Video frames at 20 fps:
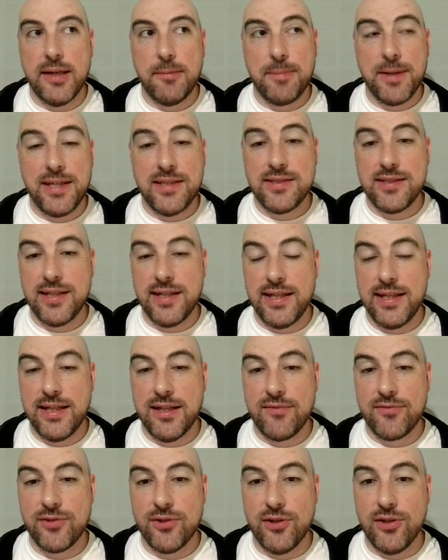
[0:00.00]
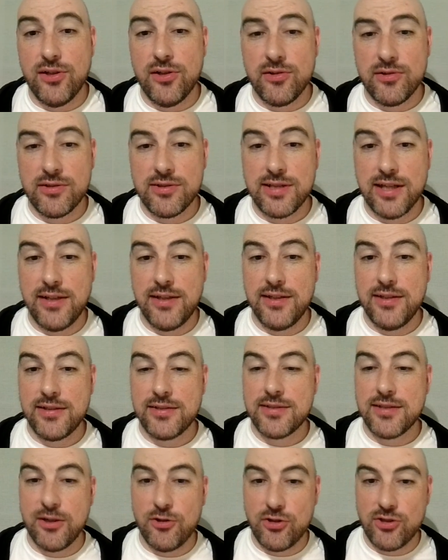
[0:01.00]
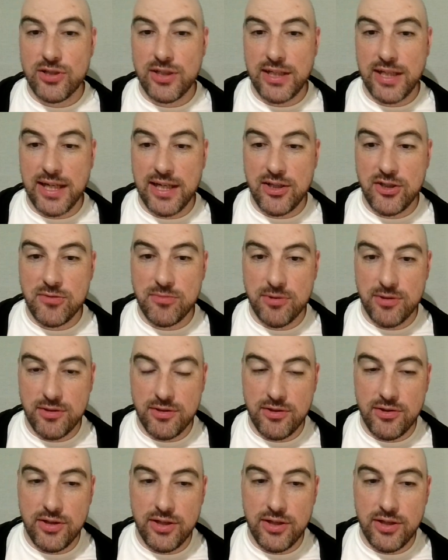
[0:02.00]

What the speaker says: Basically, I've got a long-standing social engagement